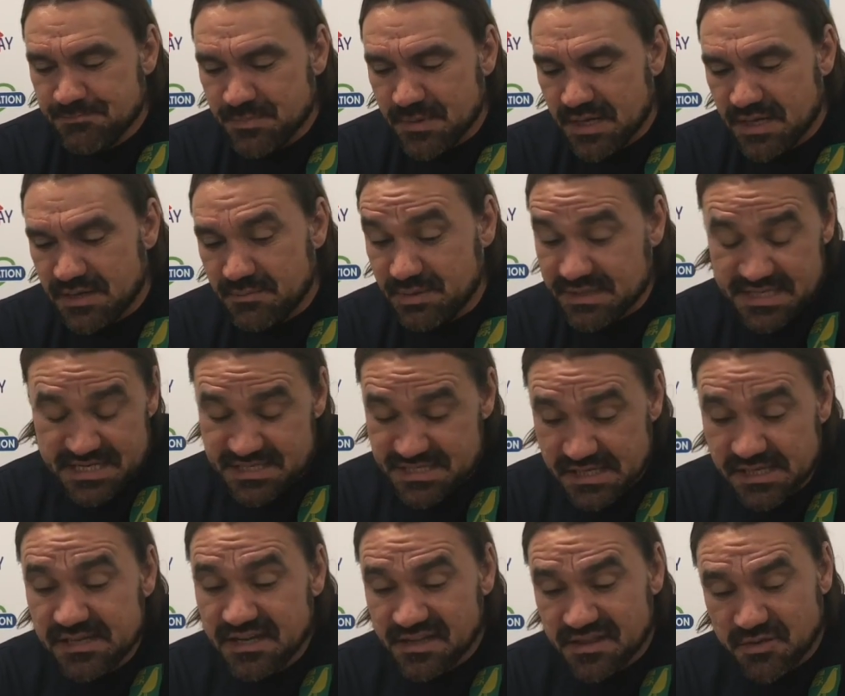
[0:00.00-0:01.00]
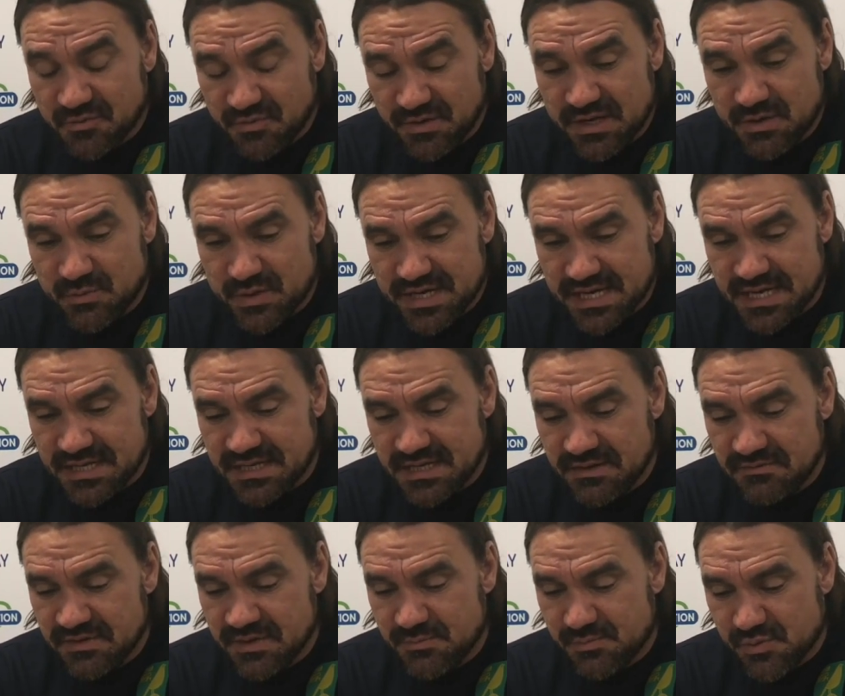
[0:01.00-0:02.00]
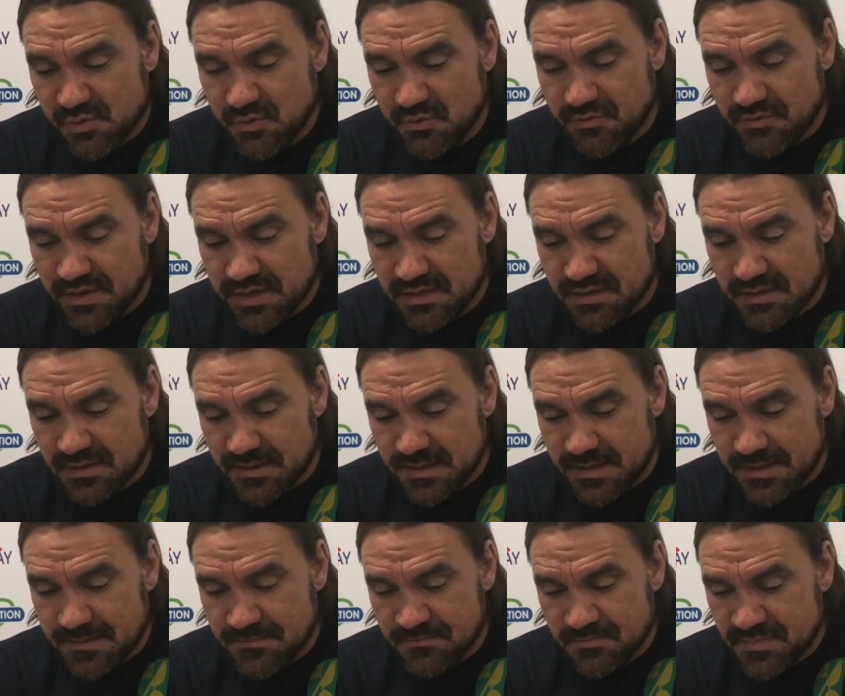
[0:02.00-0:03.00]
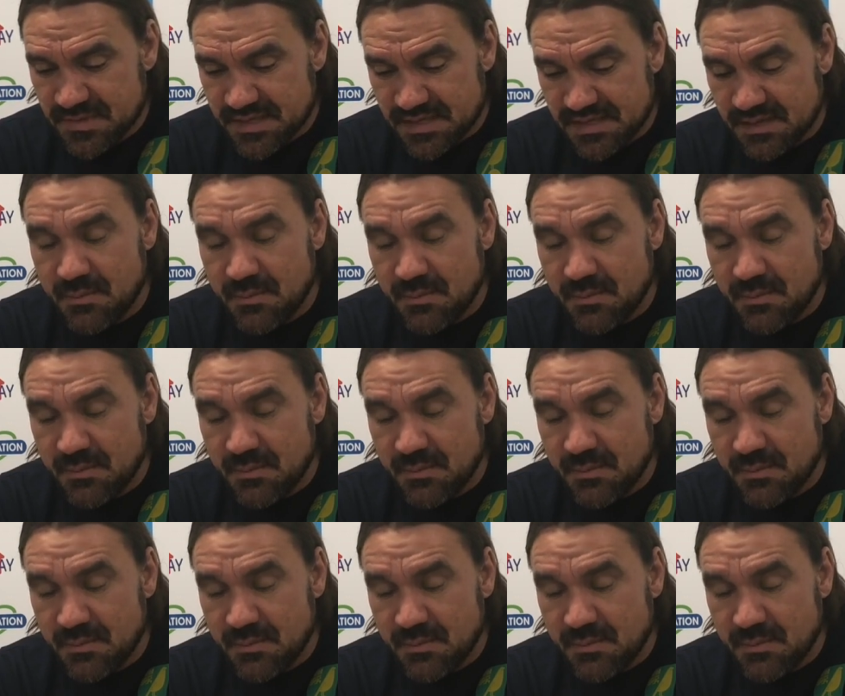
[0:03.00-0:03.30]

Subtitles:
but I still got the feeling we can even improve the